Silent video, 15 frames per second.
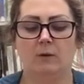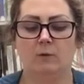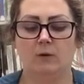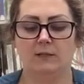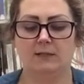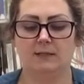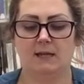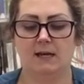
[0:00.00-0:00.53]
on
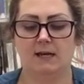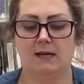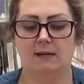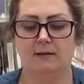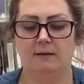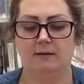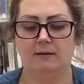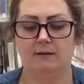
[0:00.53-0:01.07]
one
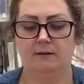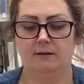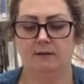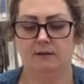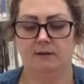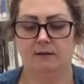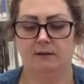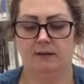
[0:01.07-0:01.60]
side,
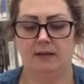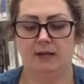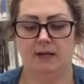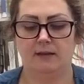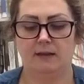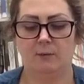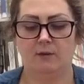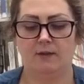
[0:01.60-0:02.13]

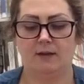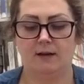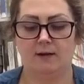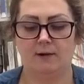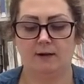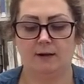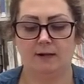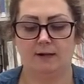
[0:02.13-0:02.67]
and then with the
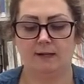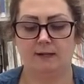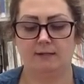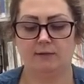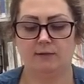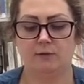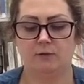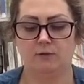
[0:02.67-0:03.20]
other
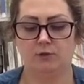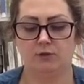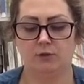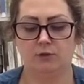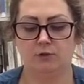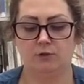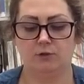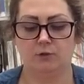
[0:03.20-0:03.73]
end, go
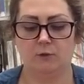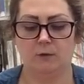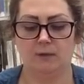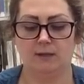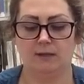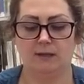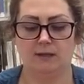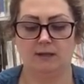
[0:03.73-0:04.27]
to
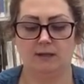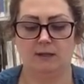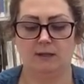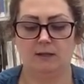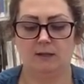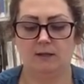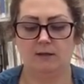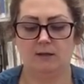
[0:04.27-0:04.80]

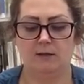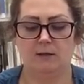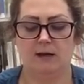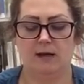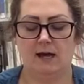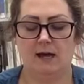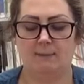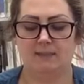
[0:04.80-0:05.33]
the
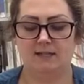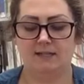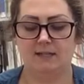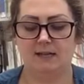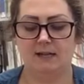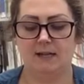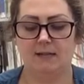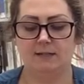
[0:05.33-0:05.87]

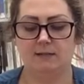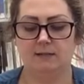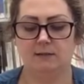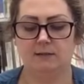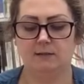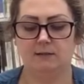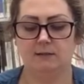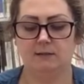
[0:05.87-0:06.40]
opposite end